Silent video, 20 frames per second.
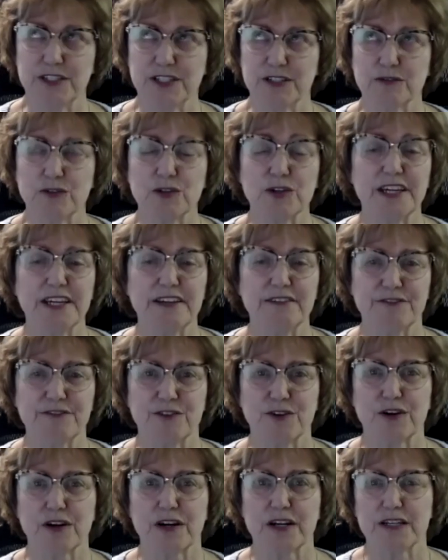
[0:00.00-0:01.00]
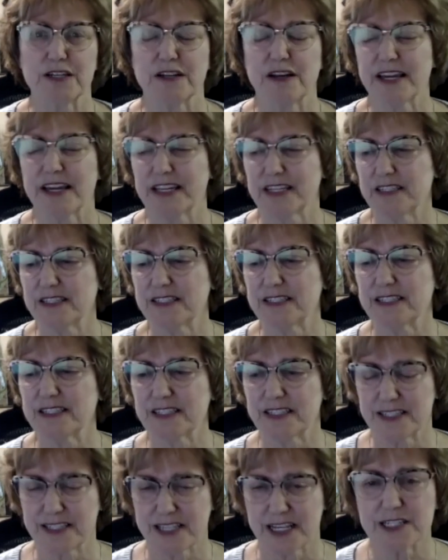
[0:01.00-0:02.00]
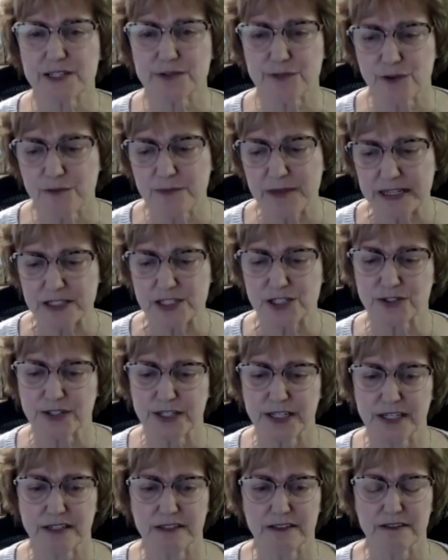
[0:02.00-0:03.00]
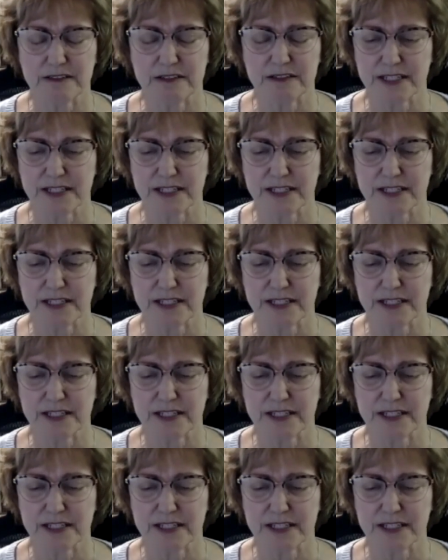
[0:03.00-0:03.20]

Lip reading: looking for I guess, a successful mentoring